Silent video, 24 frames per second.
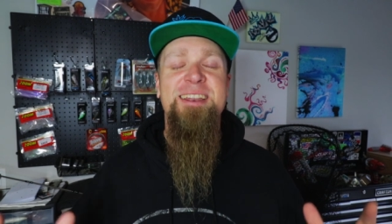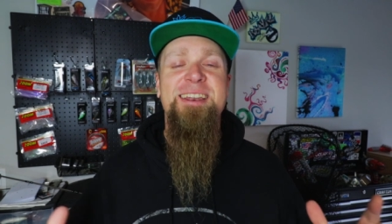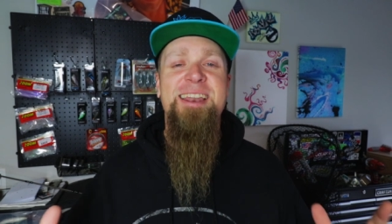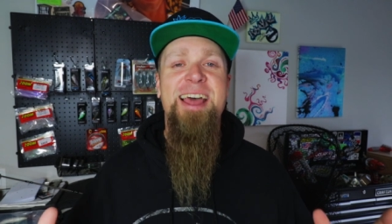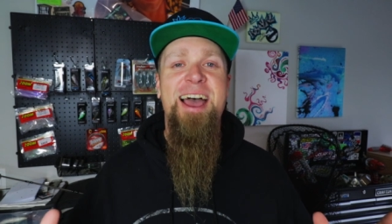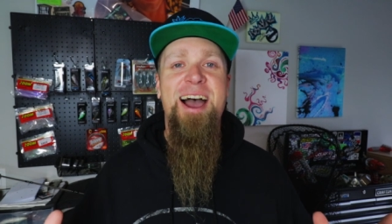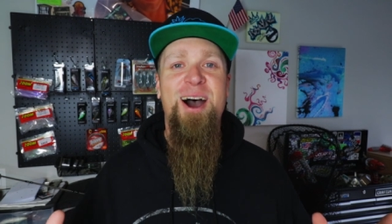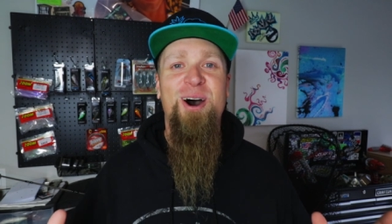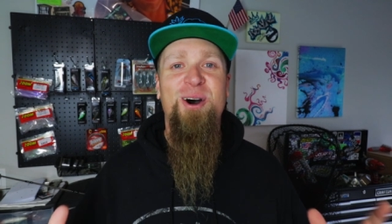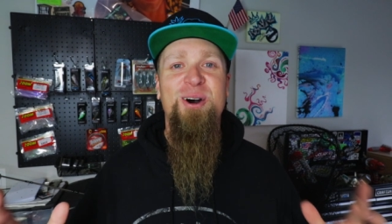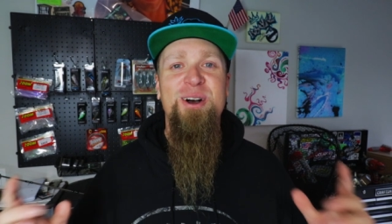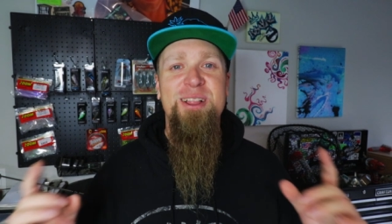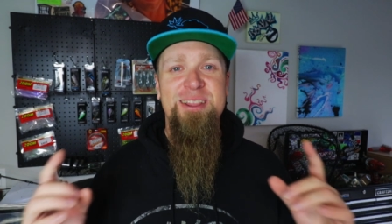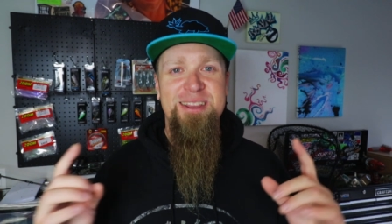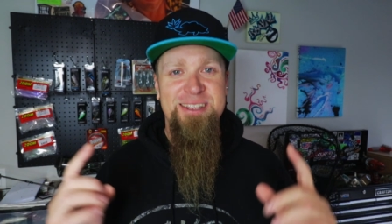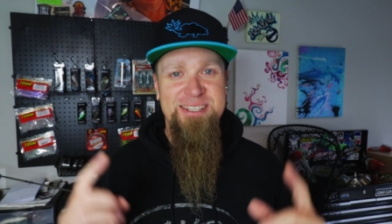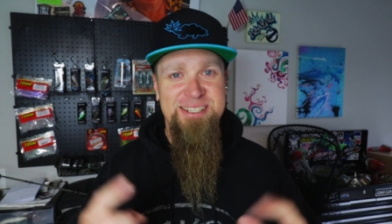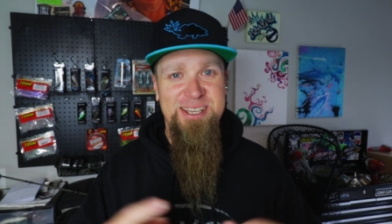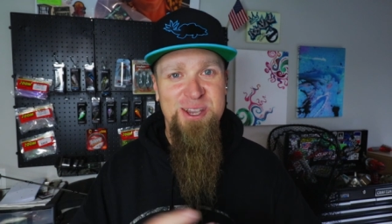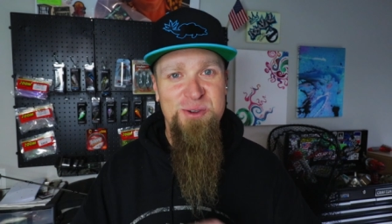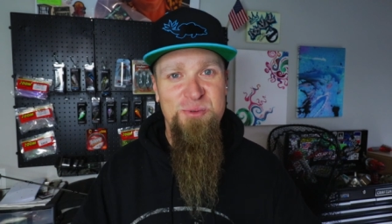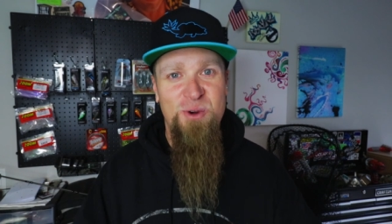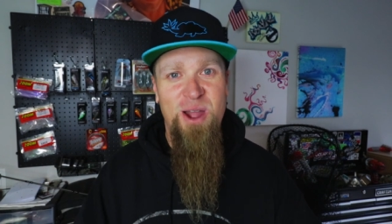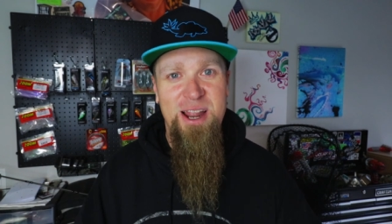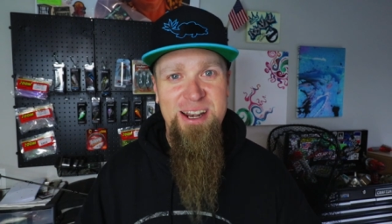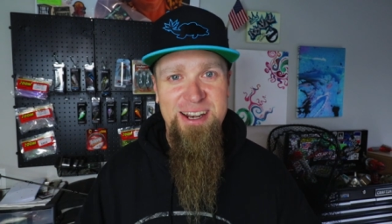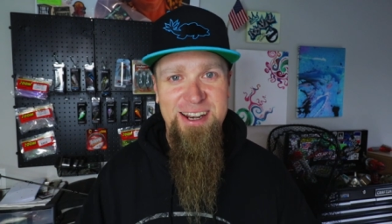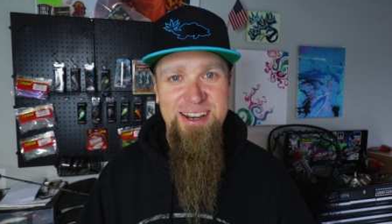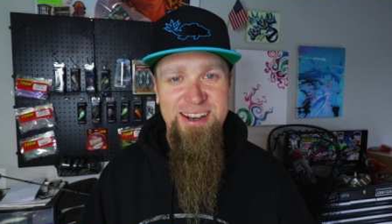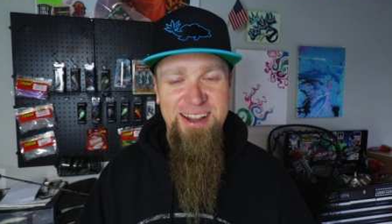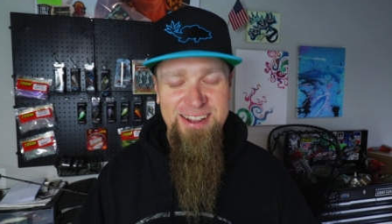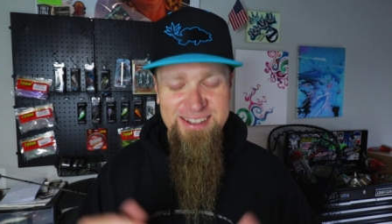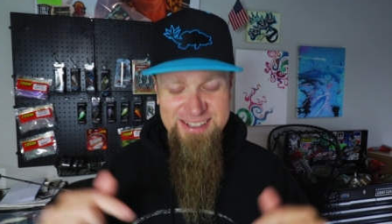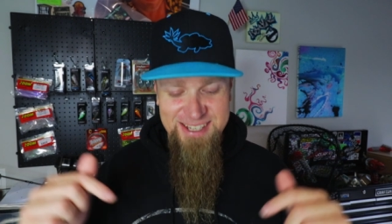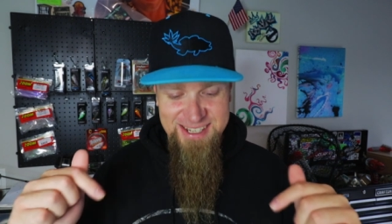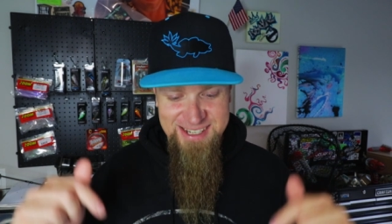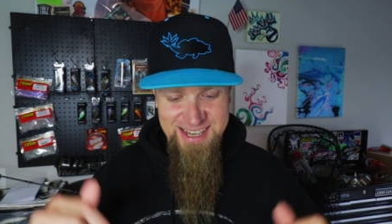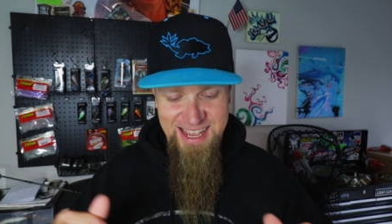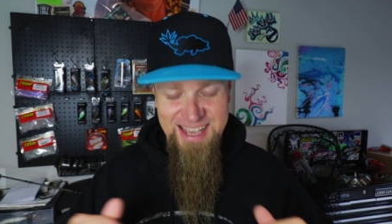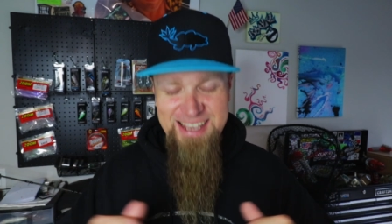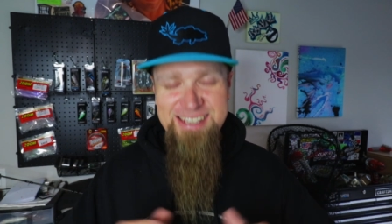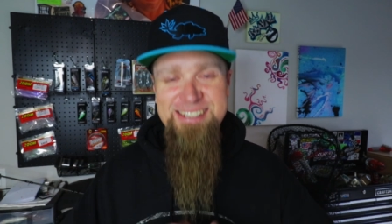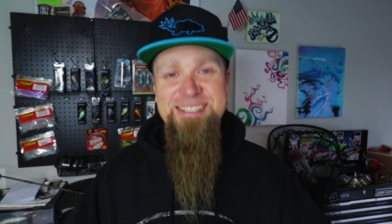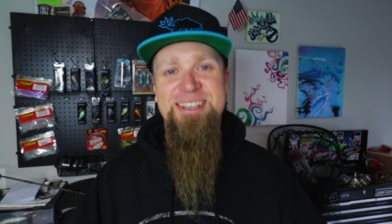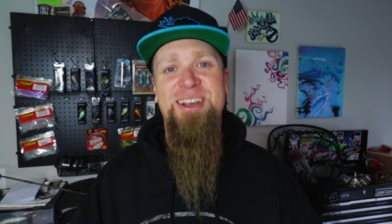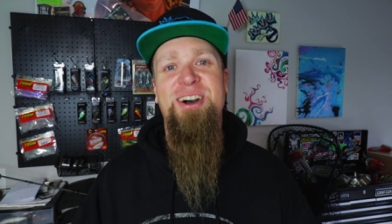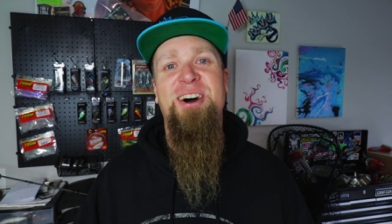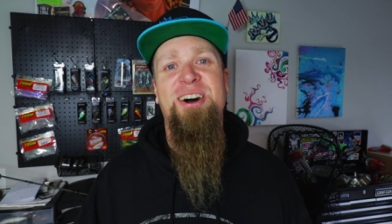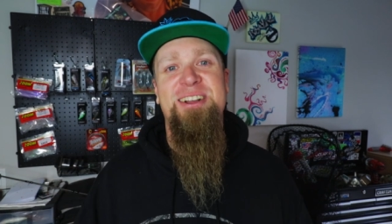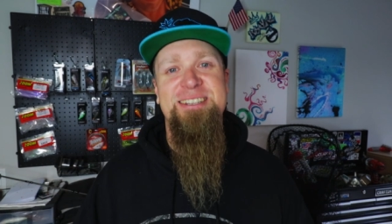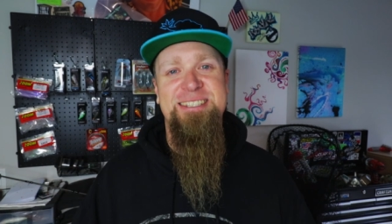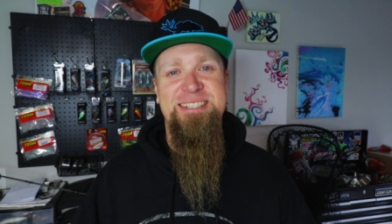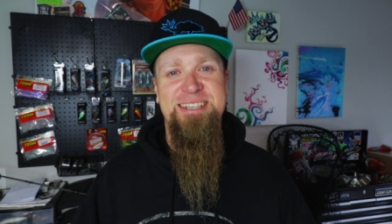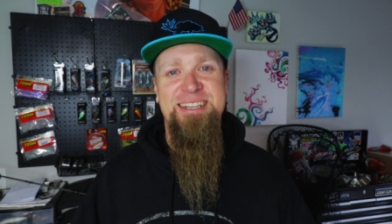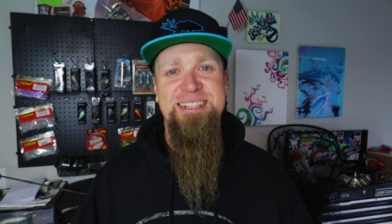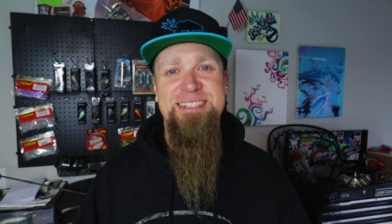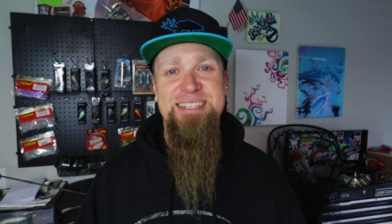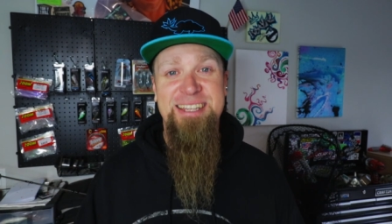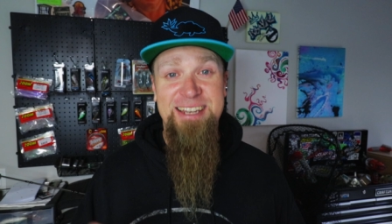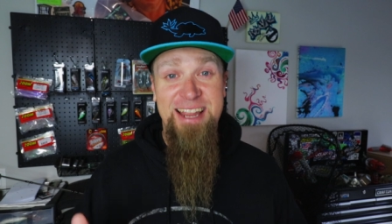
Now, let's get right into today's content.